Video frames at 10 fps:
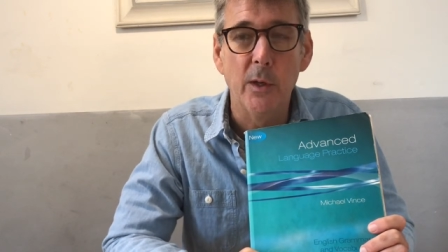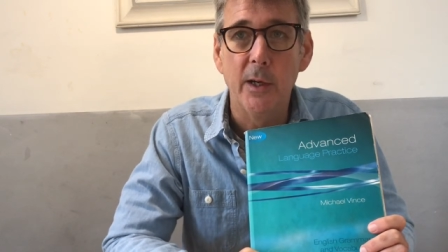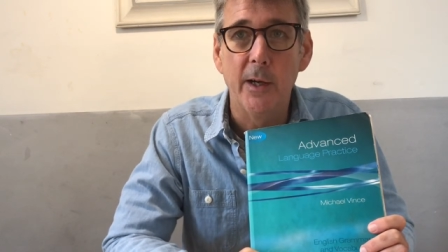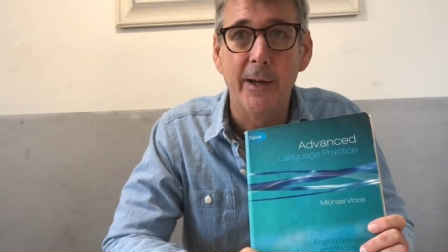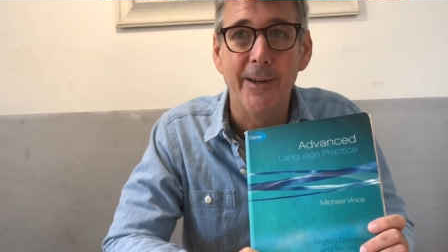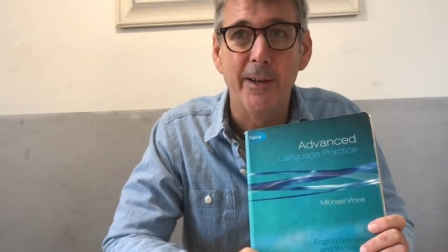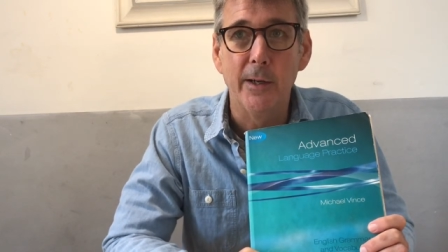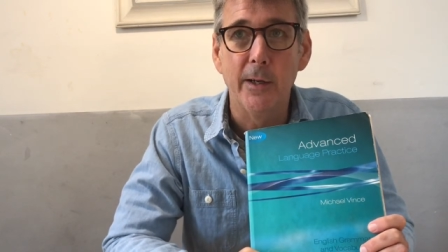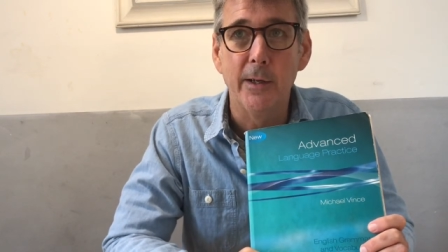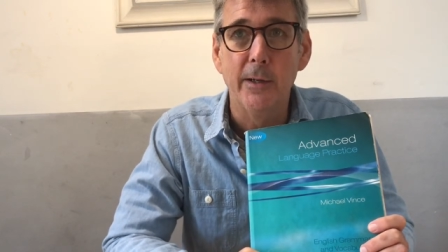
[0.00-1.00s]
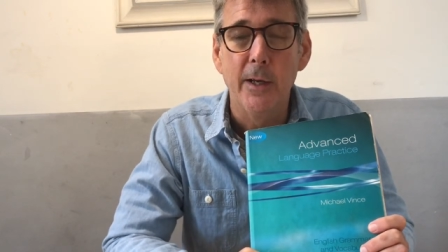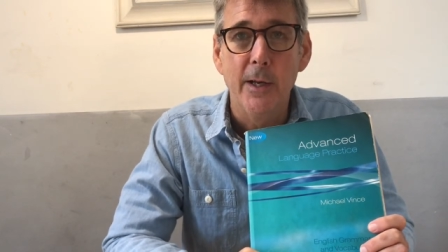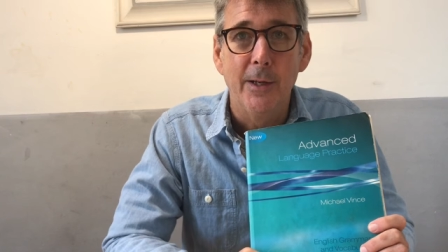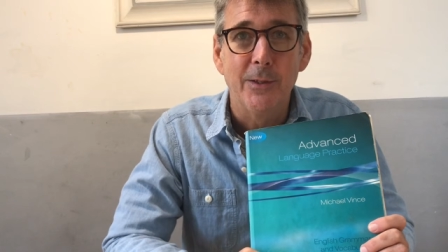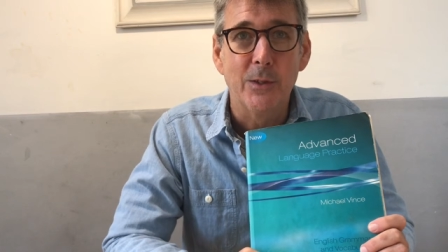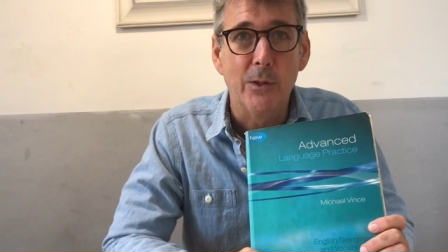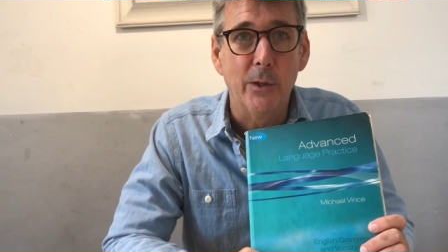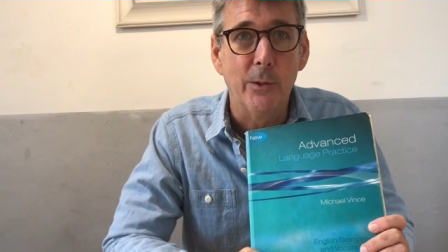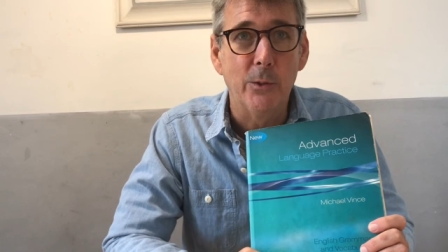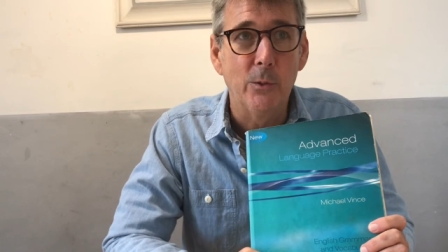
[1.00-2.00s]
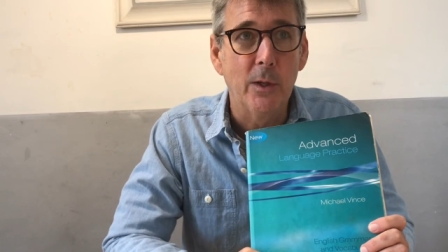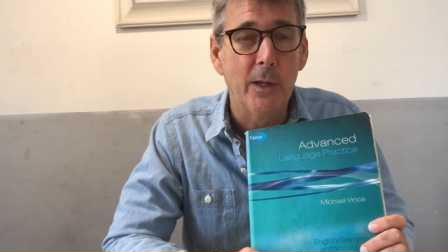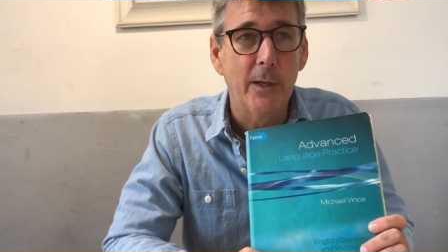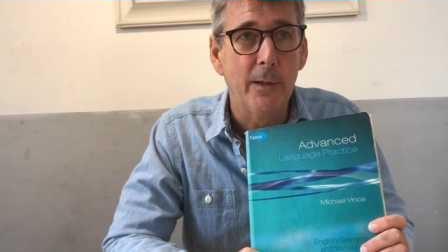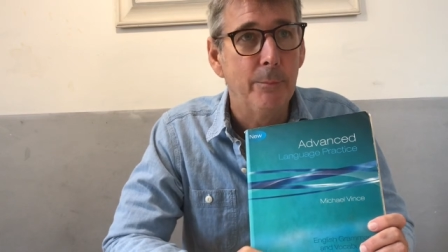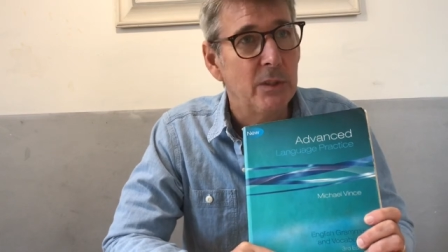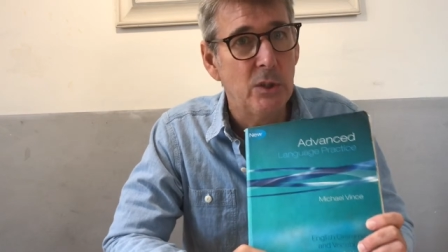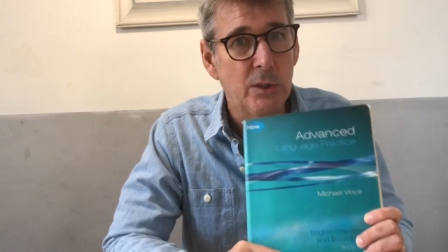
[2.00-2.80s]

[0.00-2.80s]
But